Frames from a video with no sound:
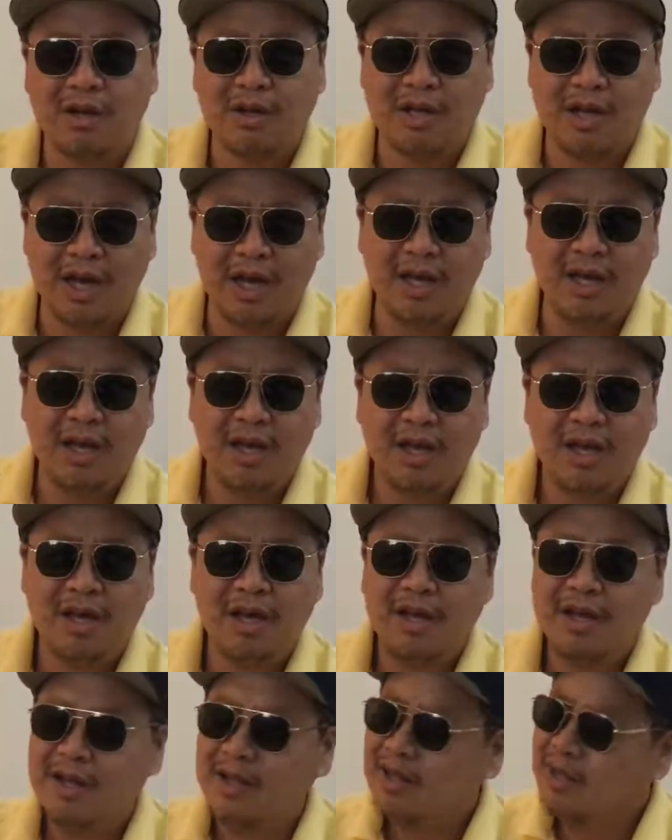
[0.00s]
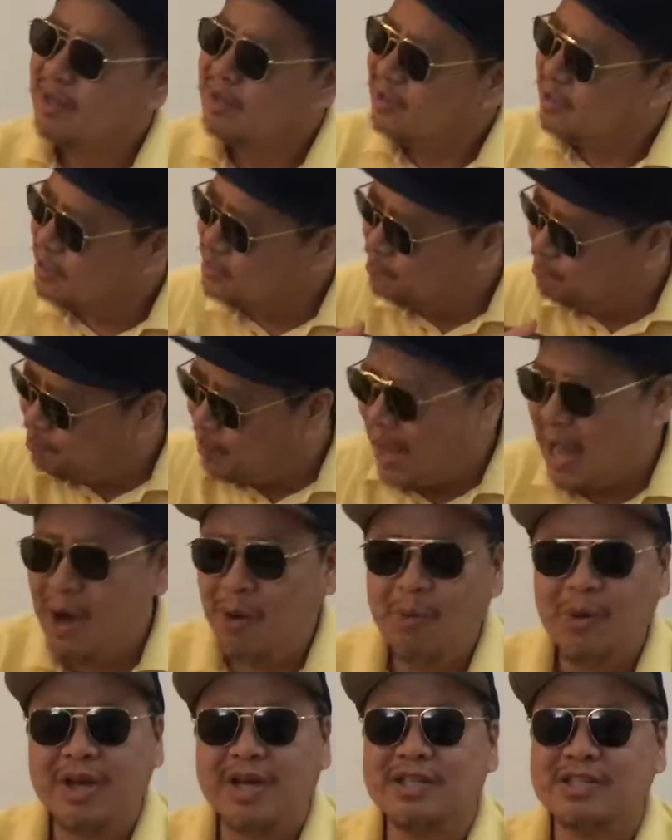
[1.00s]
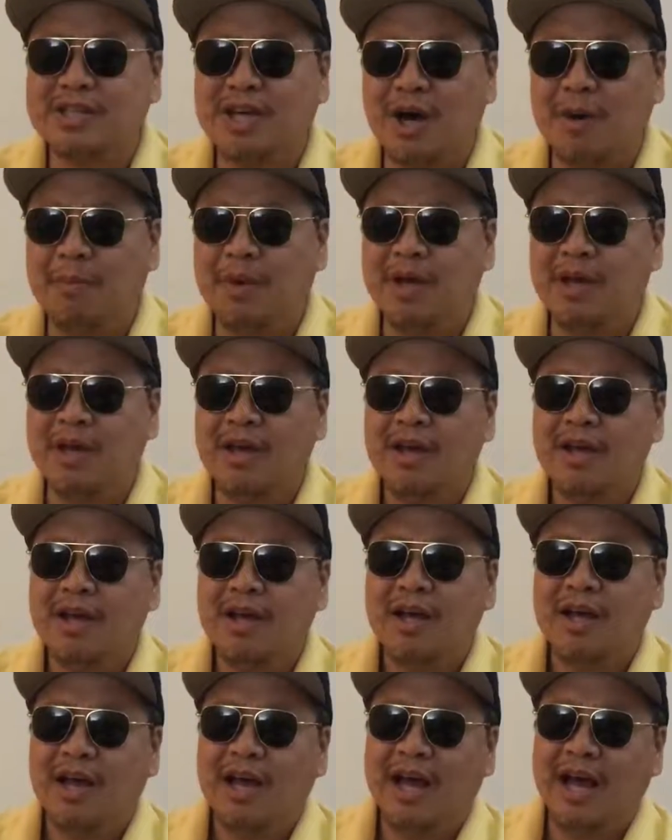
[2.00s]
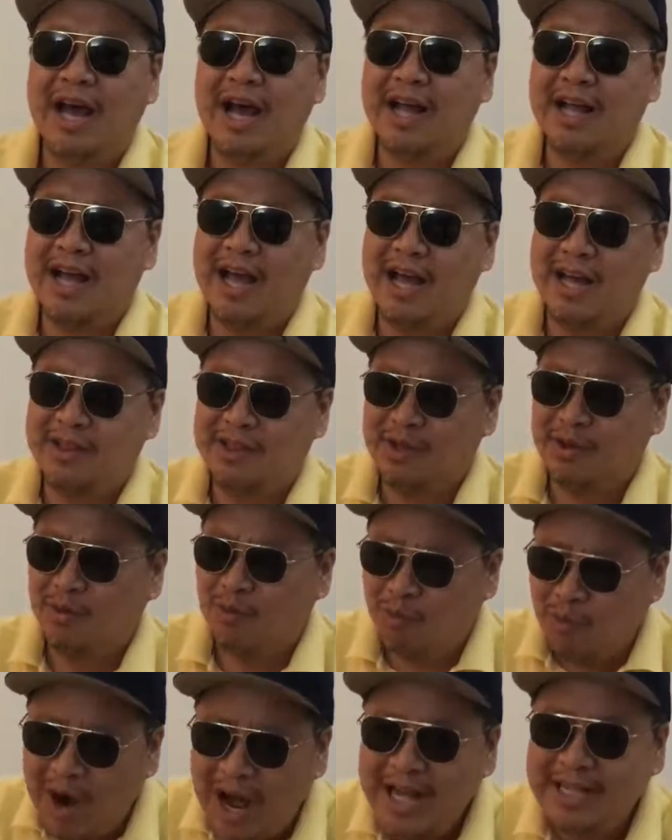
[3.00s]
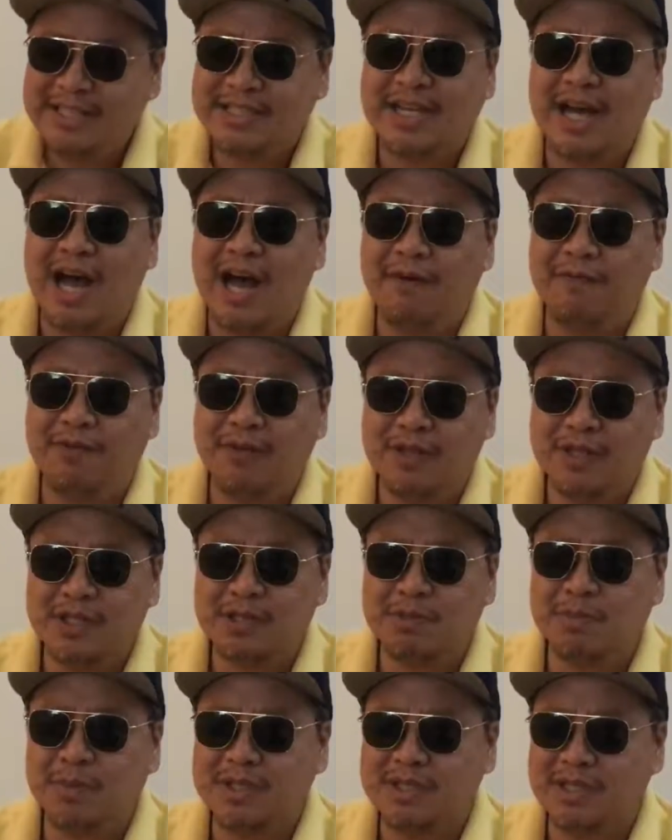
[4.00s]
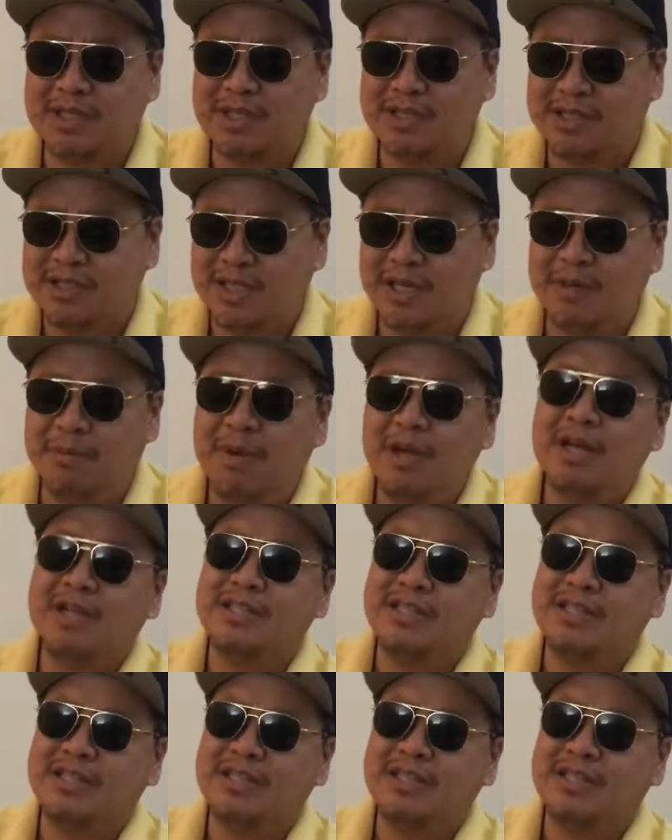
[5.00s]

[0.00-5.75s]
Okay, this bye week is coming at the right time for this Michigan team